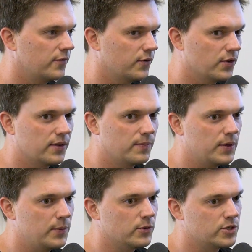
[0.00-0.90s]
For
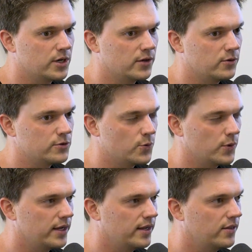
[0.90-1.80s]
people trying to lose
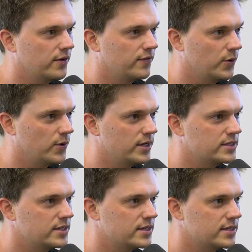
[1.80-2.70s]
weight, lifting
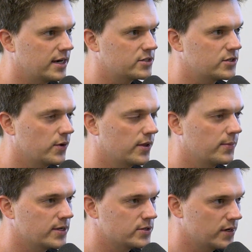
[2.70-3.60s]
weights is actually one of
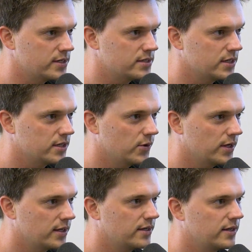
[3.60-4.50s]
the best ways to do
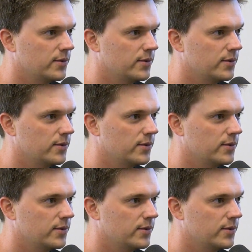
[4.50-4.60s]
it.